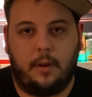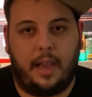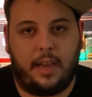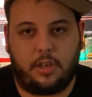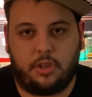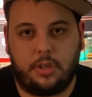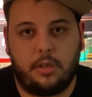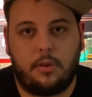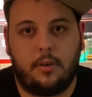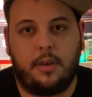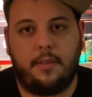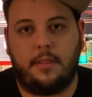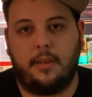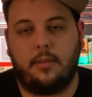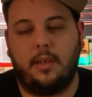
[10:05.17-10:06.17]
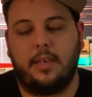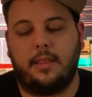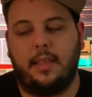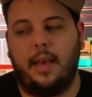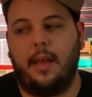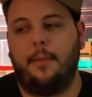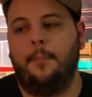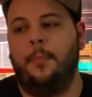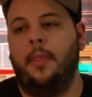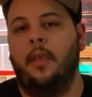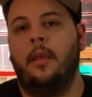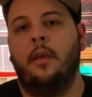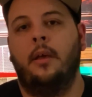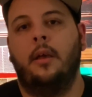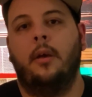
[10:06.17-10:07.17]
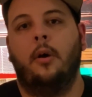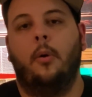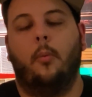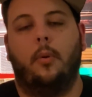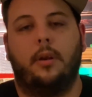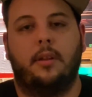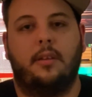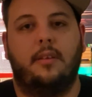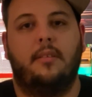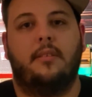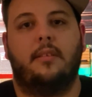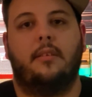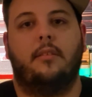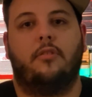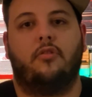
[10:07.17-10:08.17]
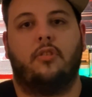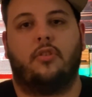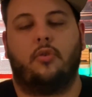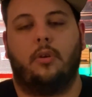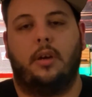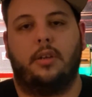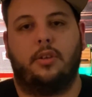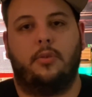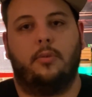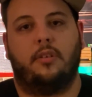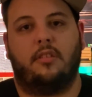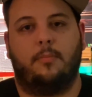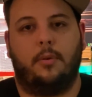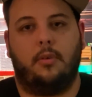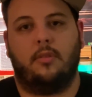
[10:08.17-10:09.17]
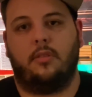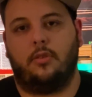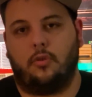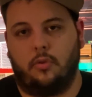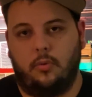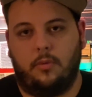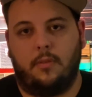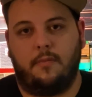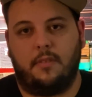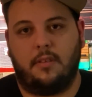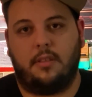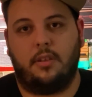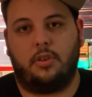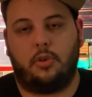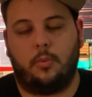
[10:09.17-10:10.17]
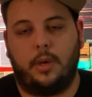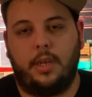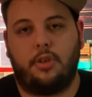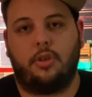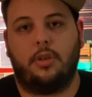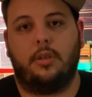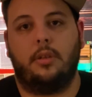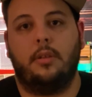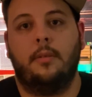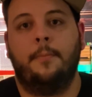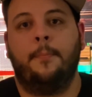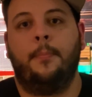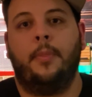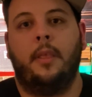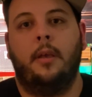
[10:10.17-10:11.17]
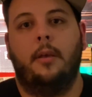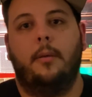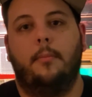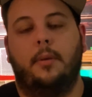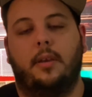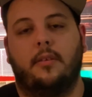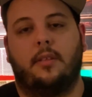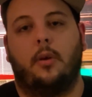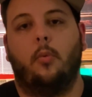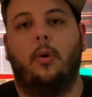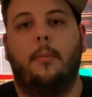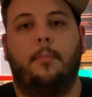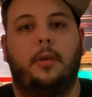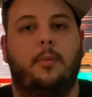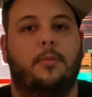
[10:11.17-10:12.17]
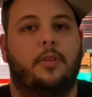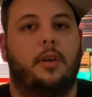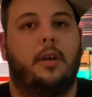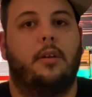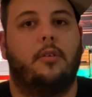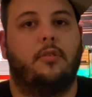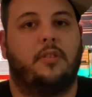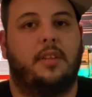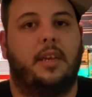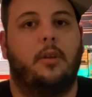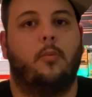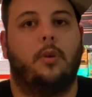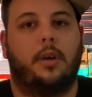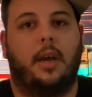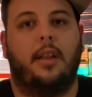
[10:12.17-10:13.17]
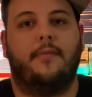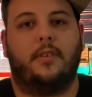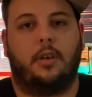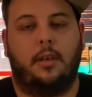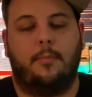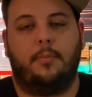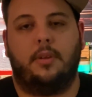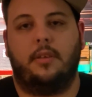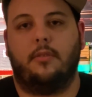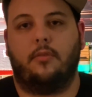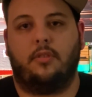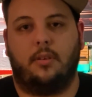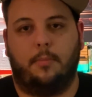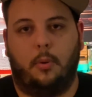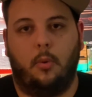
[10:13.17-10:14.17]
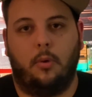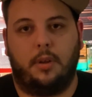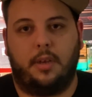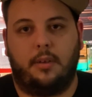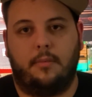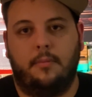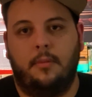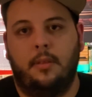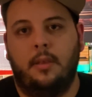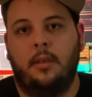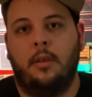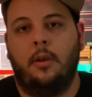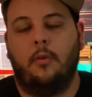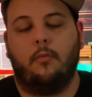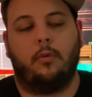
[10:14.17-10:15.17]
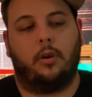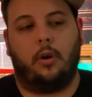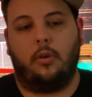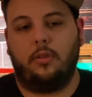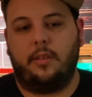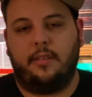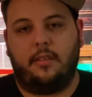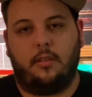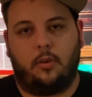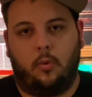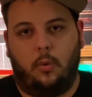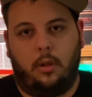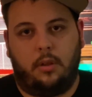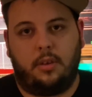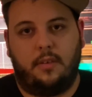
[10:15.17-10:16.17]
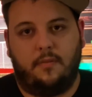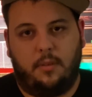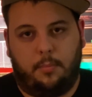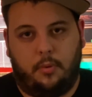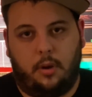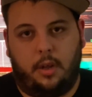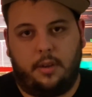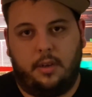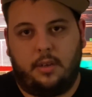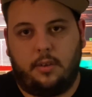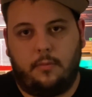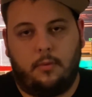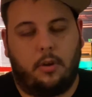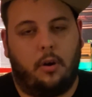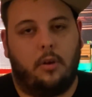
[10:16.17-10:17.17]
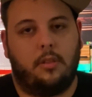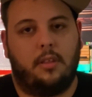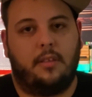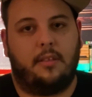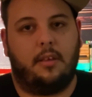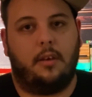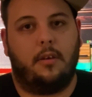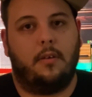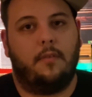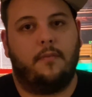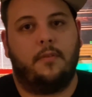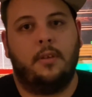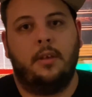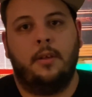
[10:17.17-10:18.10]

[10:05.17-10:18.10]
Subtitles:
action or anything like that. What it is just trying to expose the truth of the situation, because I want people to understand what kind of a company they're supporting. Regardless of the quality of the product, regardless of